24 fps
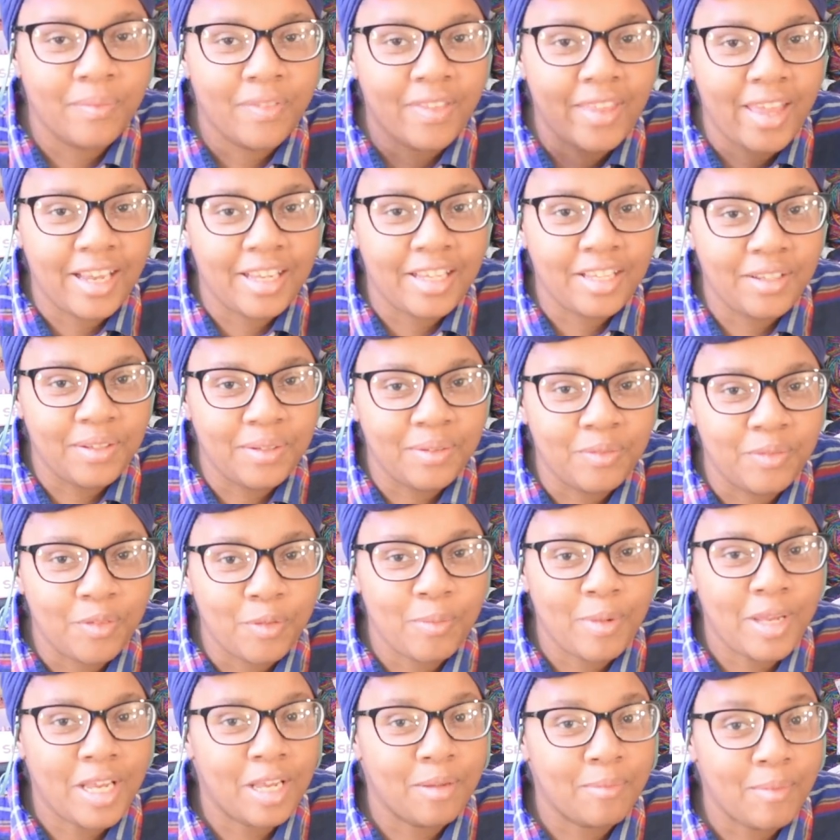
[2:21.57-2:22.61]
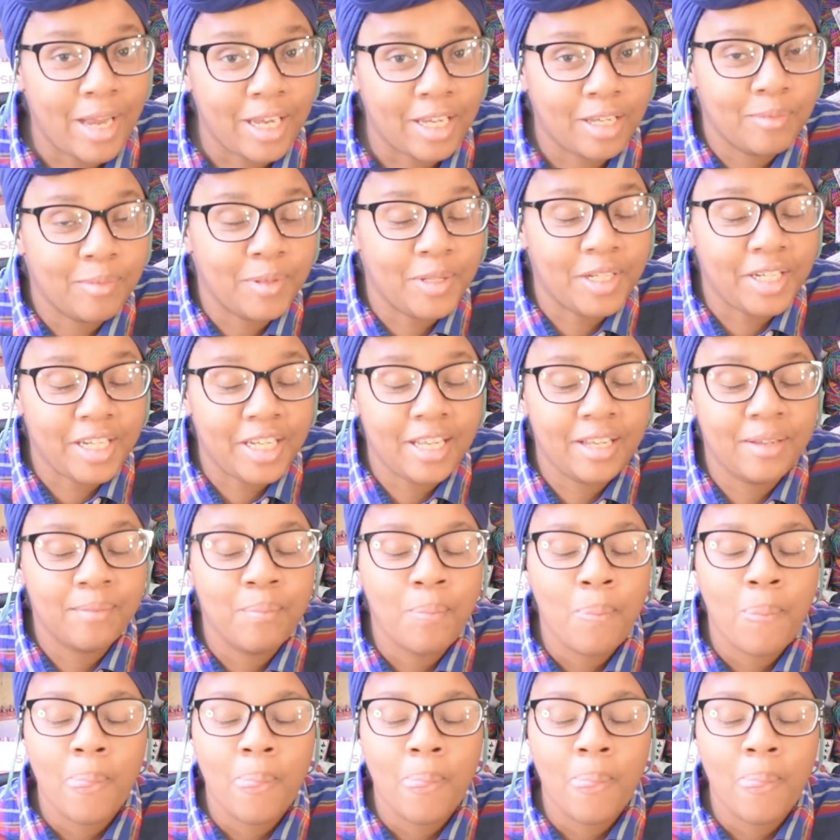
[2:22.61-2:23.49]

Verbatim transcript: Thank you for being in my community.